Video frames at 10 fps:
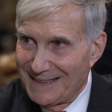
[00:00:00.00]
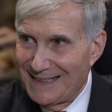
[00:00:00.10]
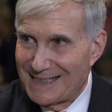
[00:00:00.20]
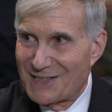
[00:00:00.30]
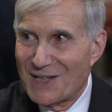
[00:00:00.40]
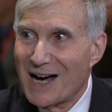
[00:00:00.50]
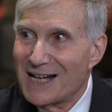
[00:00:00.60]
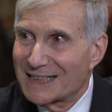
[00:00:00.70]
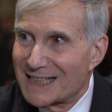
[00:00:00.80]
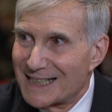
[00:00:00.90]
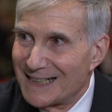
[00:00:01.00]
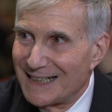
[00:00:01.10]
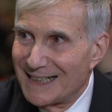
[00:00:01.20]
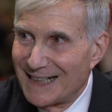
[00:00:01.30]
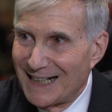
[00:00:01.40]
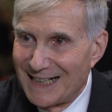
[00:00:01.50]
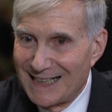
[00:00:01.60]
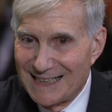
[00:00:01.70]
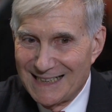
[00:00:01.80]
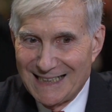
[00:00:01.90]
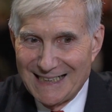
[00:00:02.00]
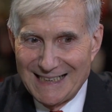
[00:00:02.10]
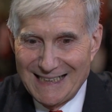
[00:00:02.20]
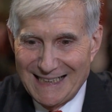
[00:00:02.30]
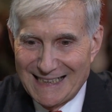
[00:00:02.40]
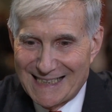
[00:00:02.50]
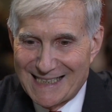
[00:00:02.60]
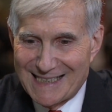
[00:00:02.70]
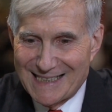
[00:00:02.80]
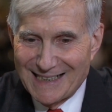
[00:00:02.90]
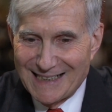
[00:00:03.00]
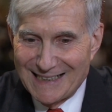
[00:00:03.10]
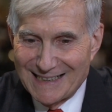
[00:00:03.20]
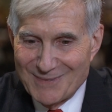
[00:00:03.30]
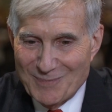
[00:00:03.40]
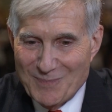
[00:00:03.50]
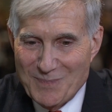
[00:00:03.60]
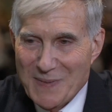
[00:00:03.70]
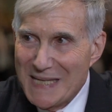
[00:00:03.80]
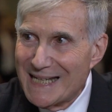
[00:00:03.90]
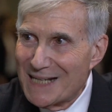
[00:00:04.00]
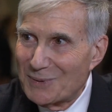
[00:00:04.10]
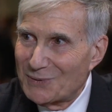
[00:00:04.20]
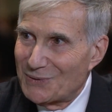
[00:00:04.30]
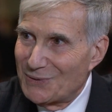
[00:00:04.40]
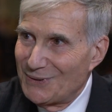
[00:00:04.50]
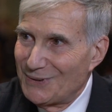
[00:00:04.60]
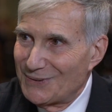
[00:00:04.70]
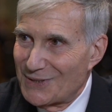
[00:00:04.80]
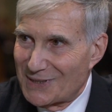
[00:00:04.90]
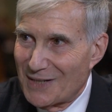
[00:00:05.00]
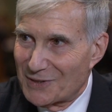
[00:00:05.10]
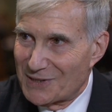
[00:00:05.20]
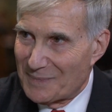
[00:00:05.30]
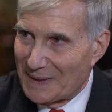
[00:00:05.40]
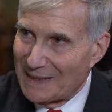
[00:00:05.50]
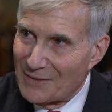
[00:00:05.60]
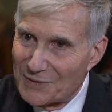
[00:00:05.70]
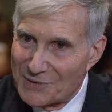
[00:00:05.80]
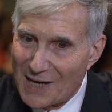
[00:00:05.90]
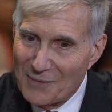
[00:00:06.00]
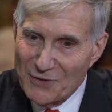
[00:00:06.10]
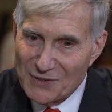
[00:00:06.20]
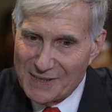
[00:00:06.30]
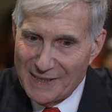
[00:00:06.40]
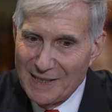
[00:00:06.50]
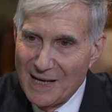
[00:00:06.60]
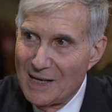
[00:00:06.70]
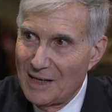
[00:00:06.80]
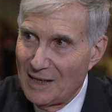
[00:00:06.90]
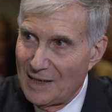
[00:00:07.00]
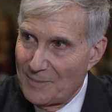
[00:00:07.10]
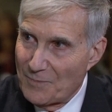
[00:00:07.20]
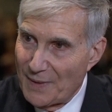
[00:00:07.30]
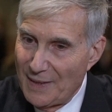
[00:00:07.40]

It's the hunt. Uh, it's uh, being able to discover something. Now, there's obviously um,